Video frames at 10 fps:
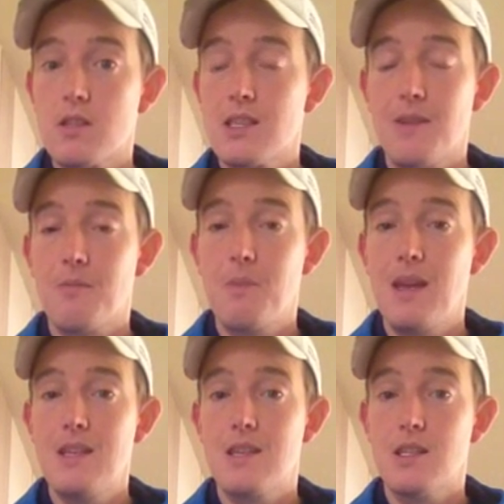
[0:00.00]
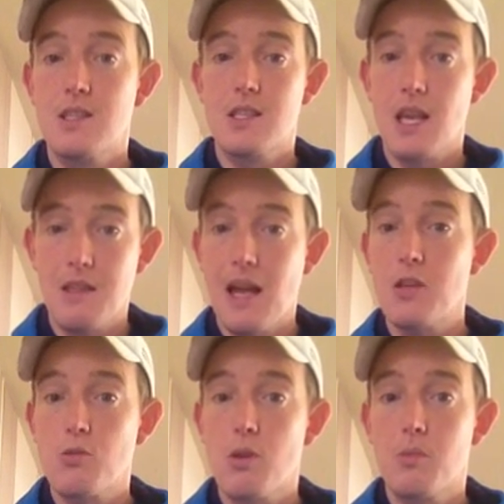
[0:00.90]
to 7 metres and say
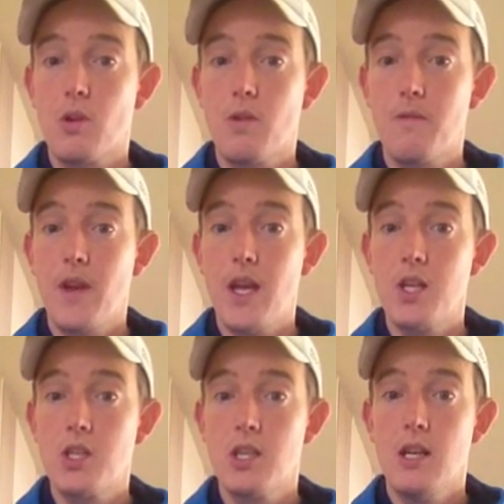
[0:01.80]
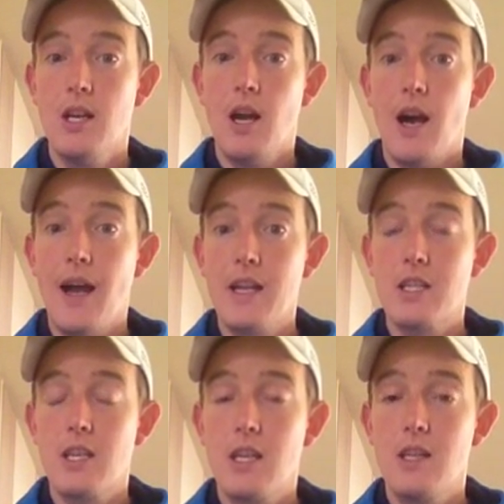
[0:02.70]
that's where I'm going to fish. I
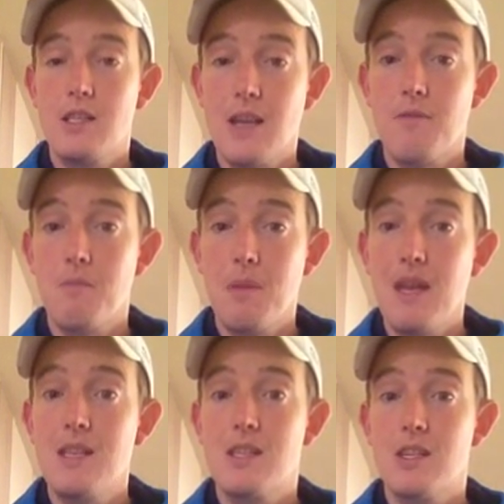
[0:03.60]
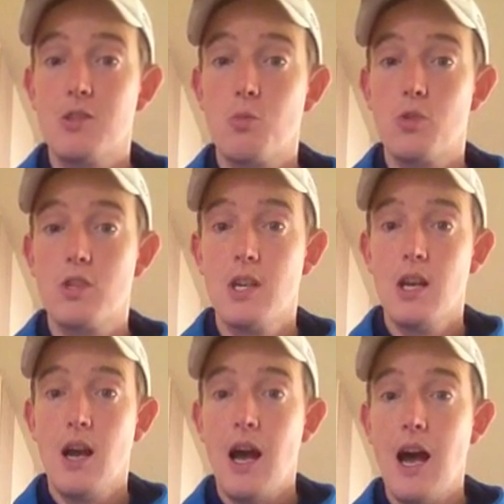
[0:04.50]
actually, 7 metres was
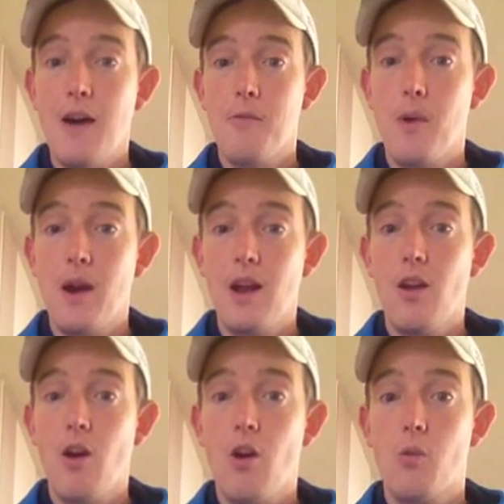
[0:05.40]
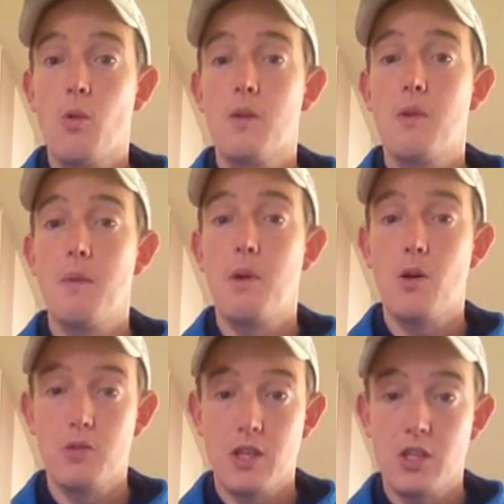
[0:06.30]
halfway along one of my
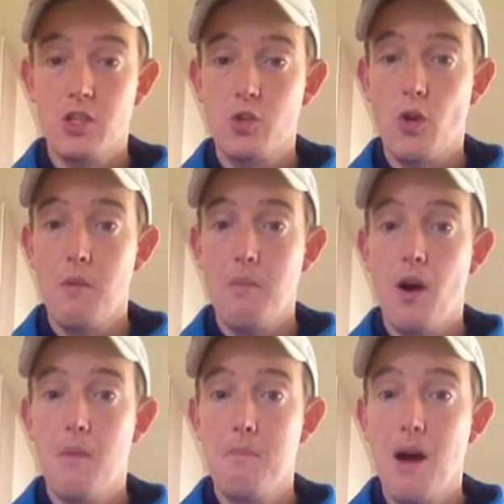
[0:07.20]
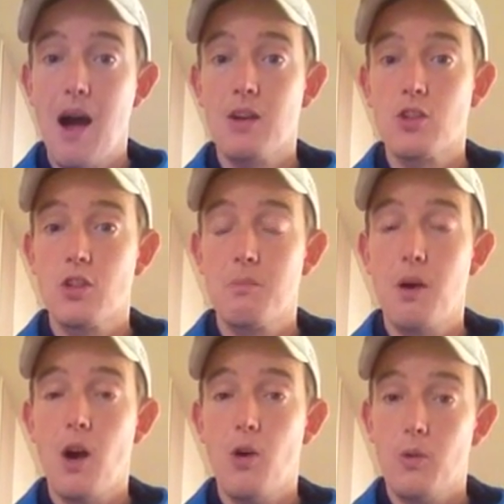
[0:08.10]
pole sections, so I marked on the
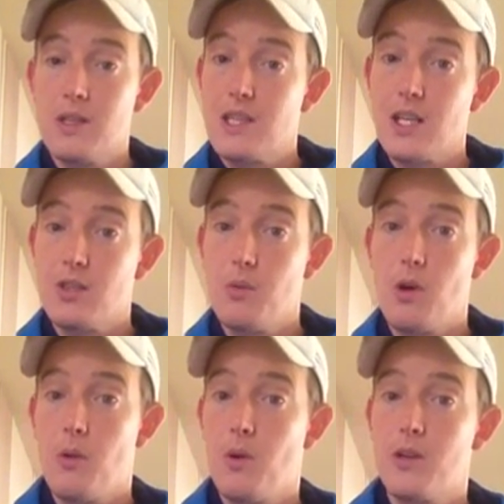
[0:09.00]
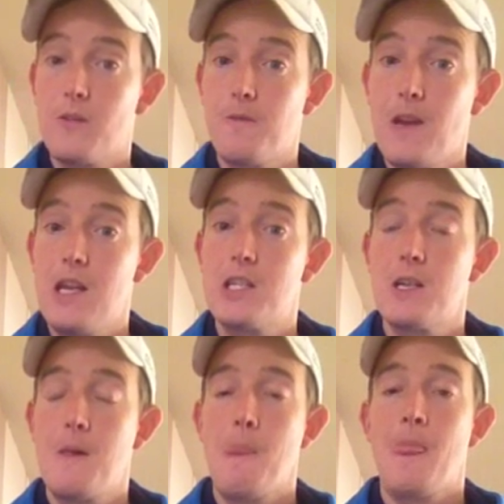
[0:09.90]
pole exactly where I wanted to fish.
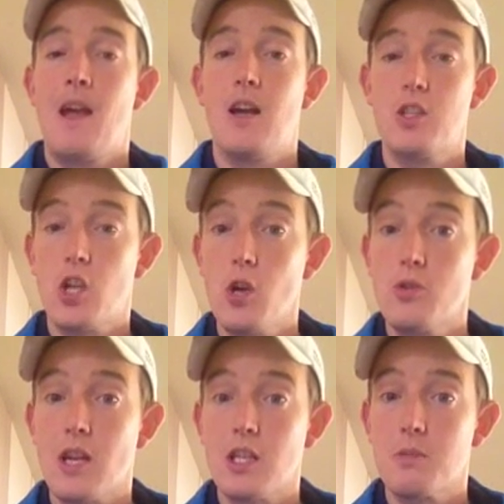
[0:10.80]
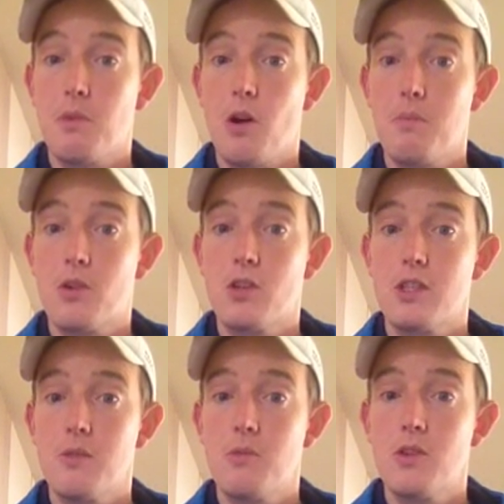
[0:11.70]
I chose that spot because
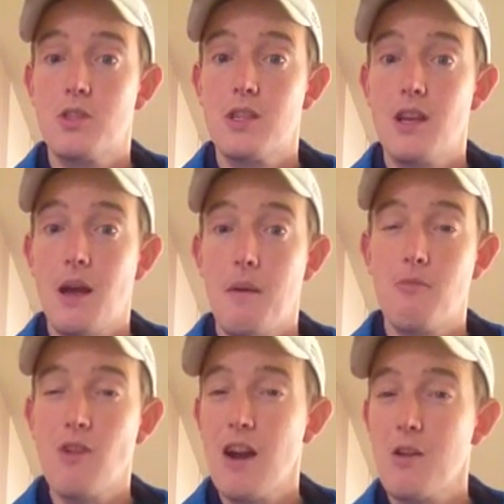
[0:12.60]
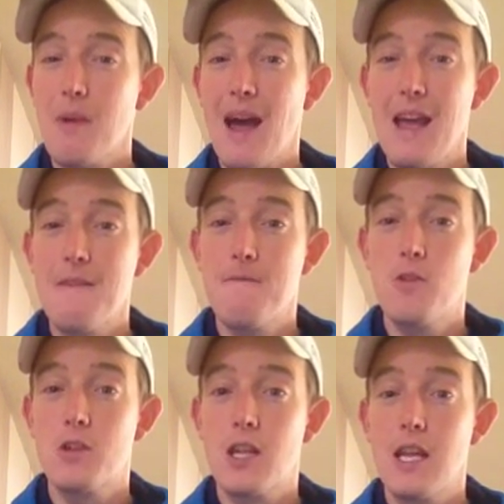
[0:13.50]
it was around about 8
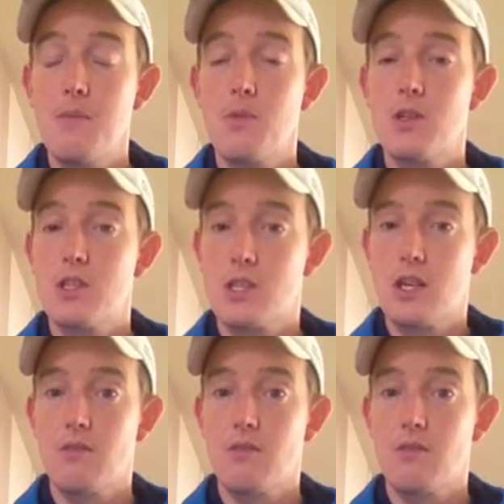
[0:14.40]
foot deep, which is